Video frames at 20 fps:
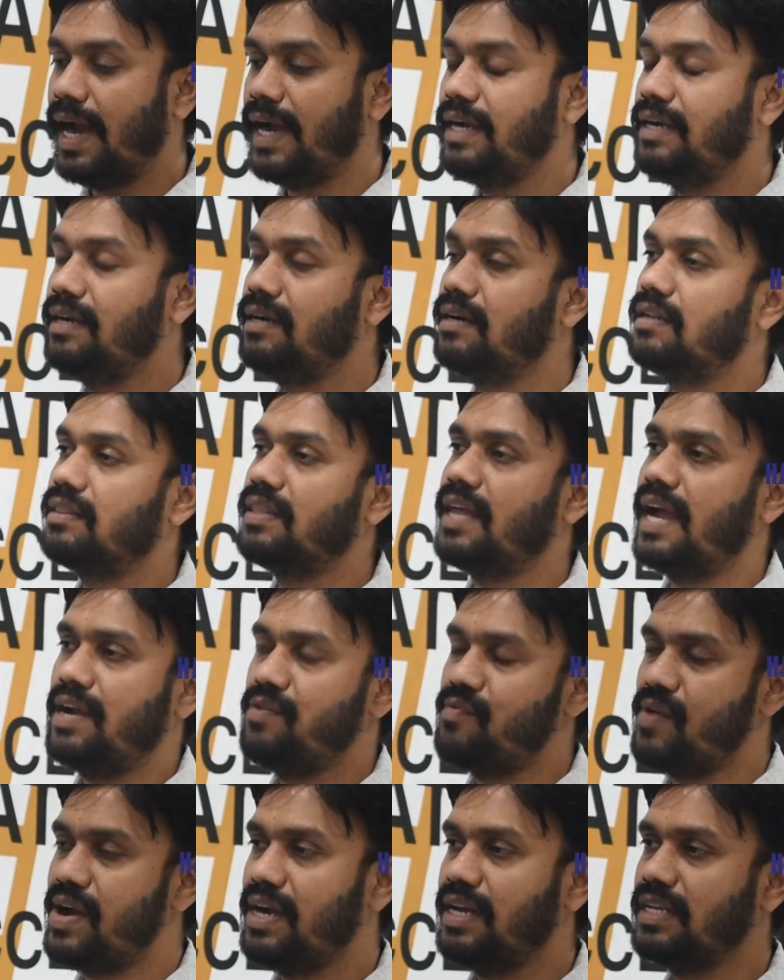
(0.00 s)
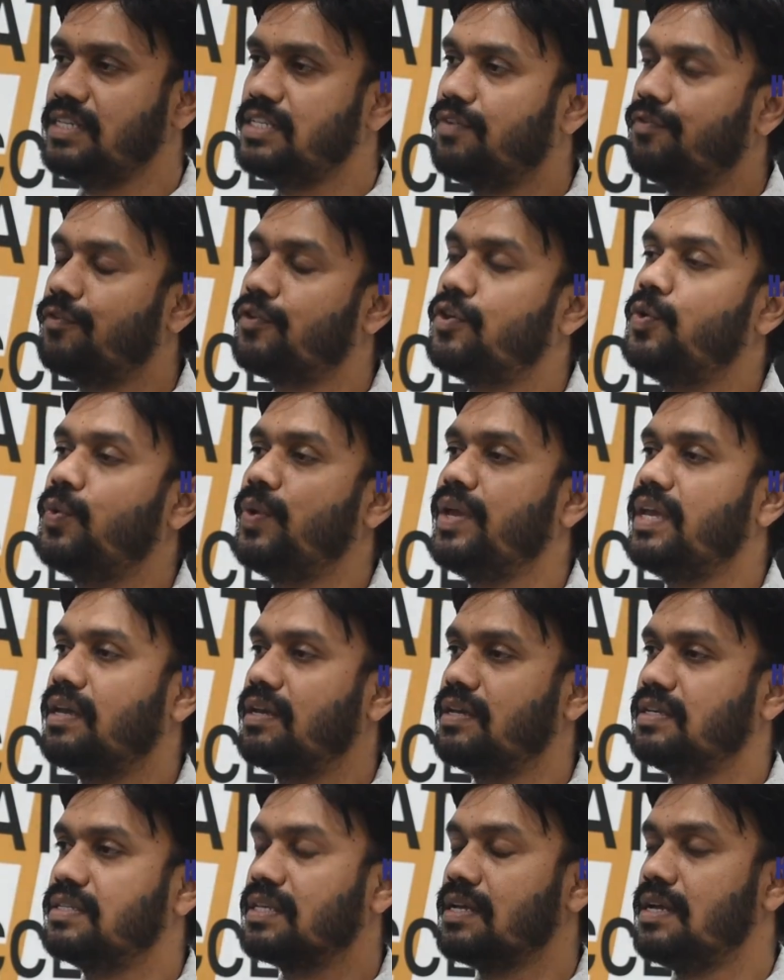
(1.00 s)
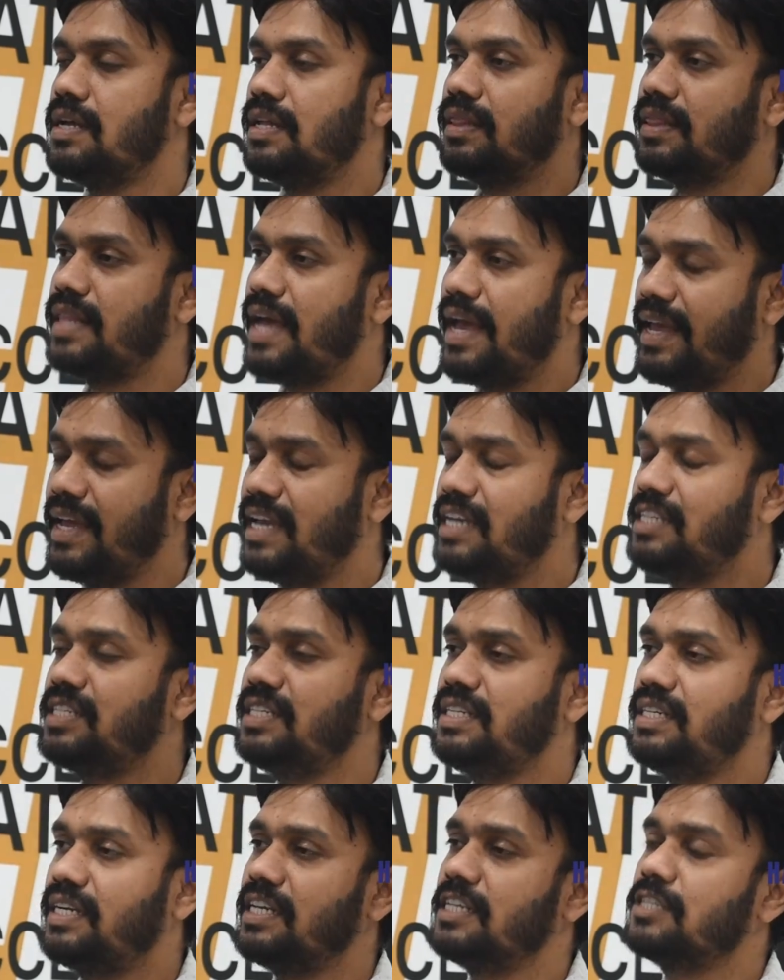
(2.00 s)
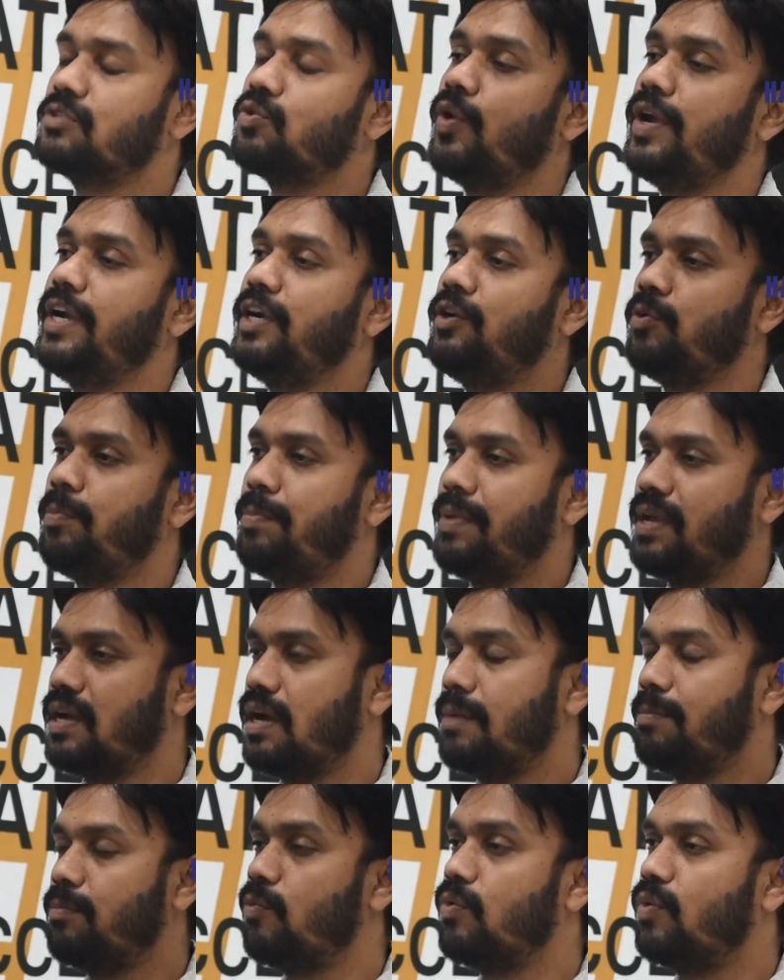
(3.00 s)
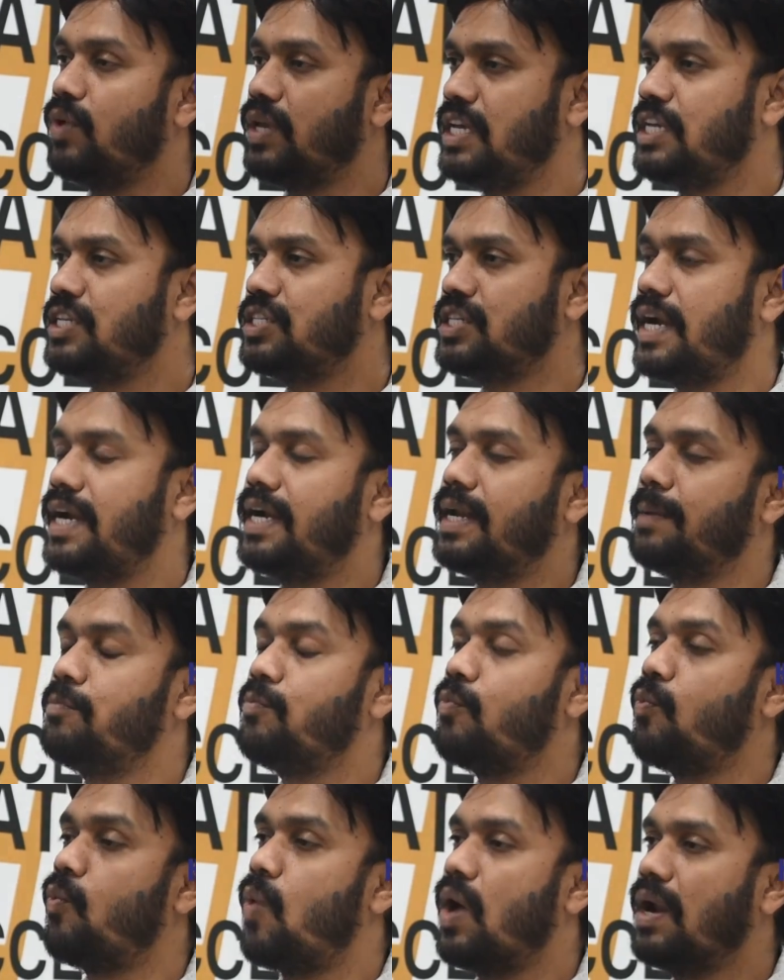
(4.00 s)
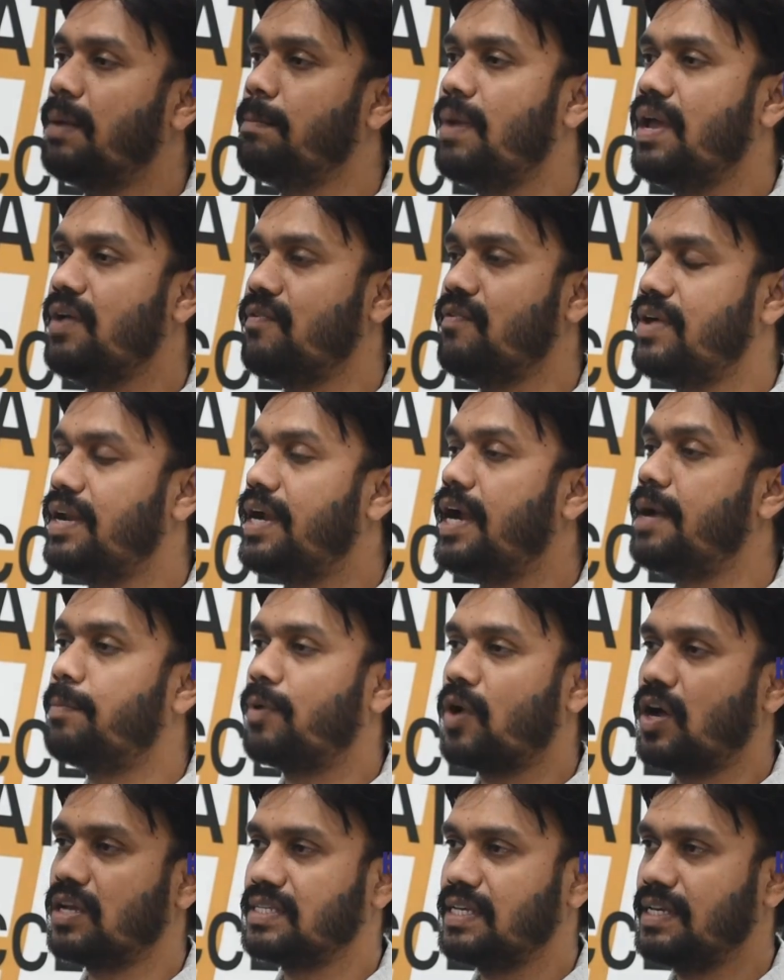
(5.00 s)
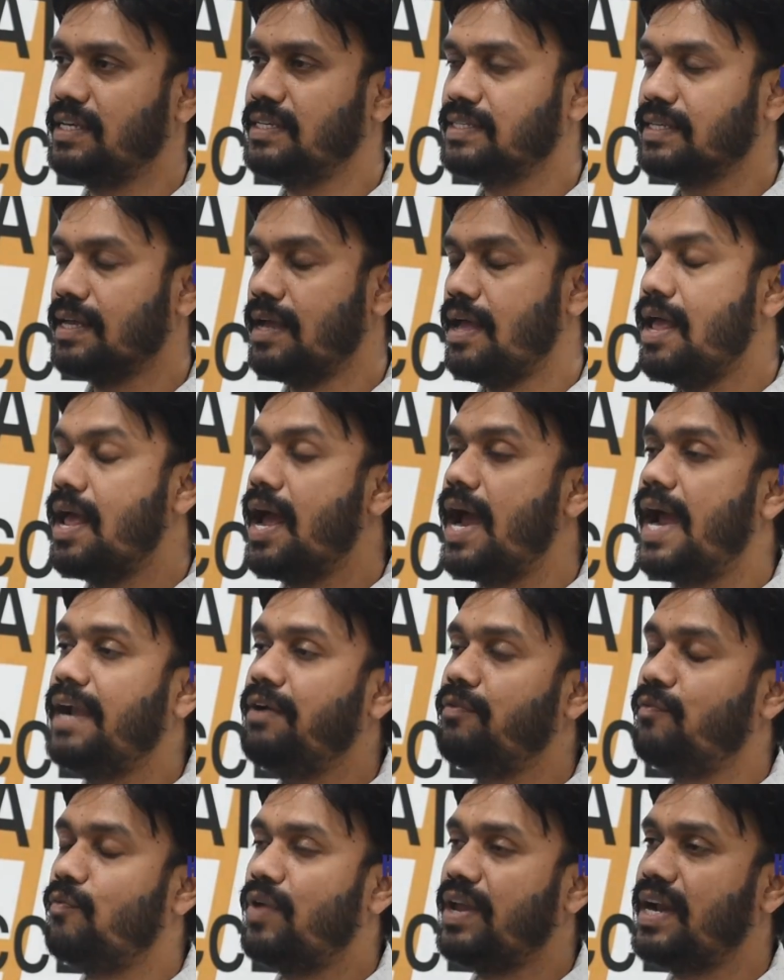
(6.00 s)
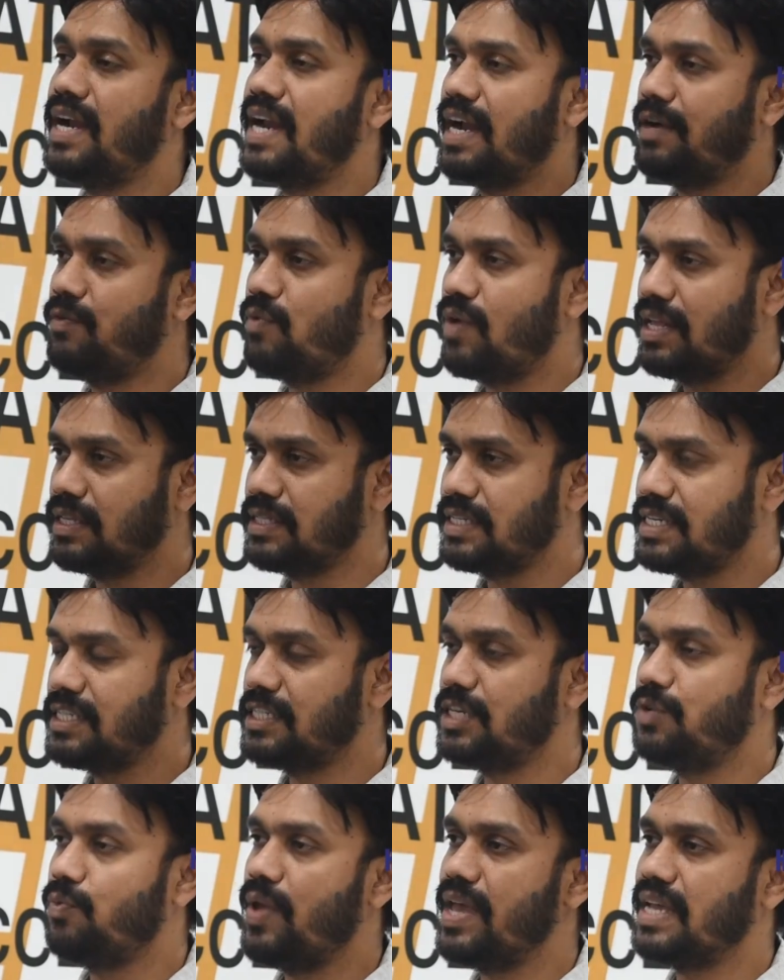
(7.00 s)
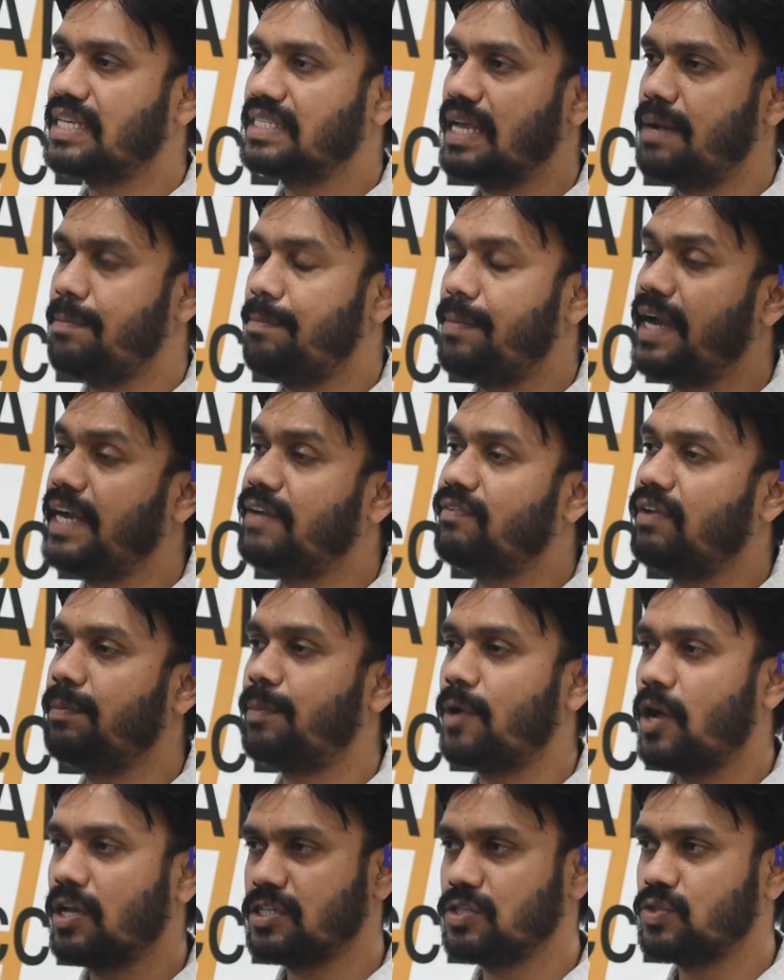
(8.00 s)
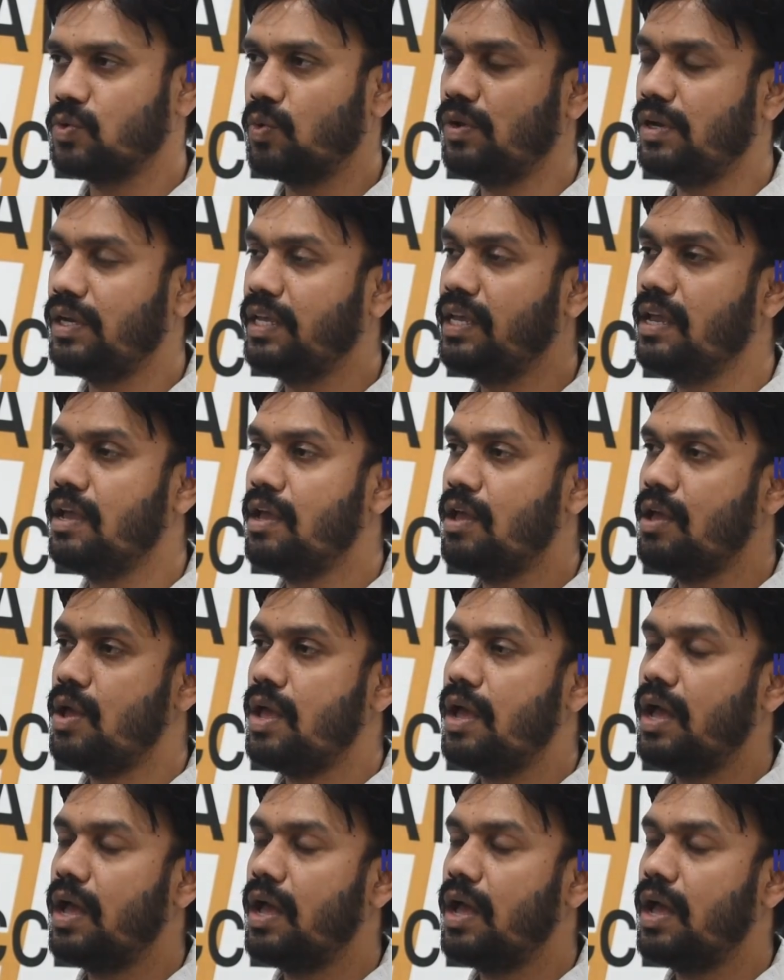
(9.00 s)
And the advantage of queuing is the agent is going to pick up each item one by one and process, and when an advanced agent wakes up, it will process only